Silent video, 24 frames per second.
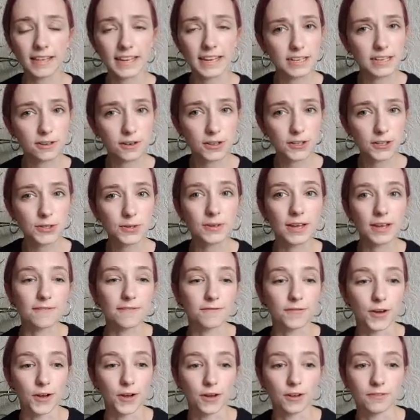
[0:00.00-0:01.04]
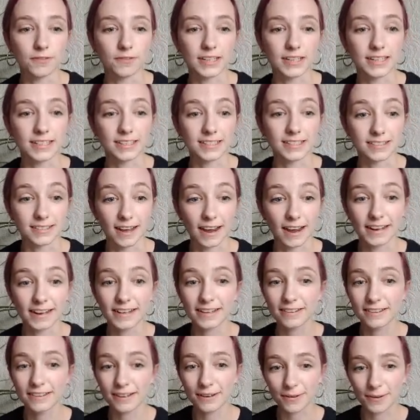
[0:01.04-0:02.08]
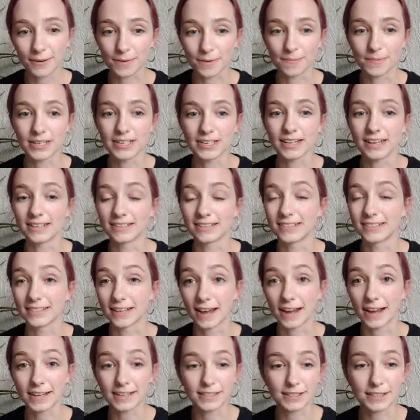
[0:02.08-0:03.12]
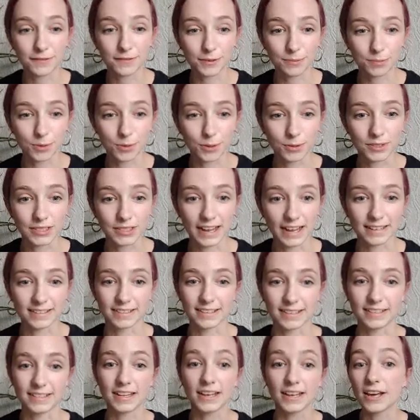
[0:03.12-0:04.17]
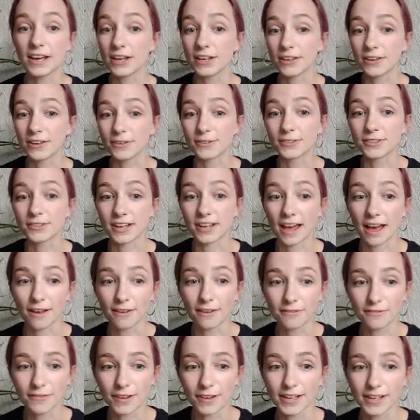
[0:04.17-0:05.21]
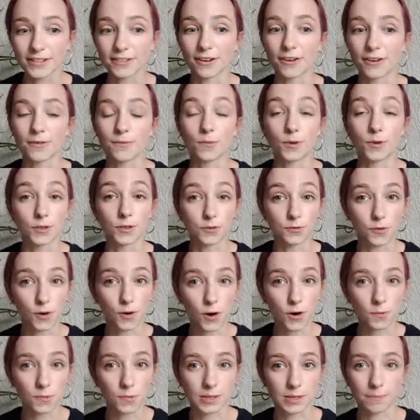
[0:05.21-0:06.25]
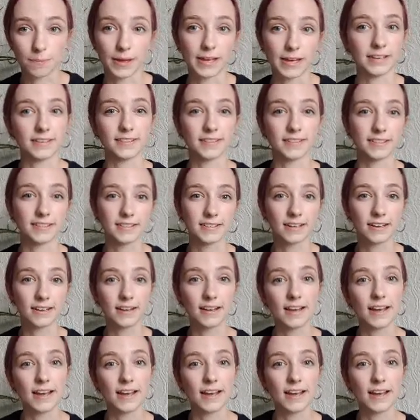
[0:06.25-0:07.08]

They can also get involved in designing the equipment and scientific processes used to help find out what's wrong with the patient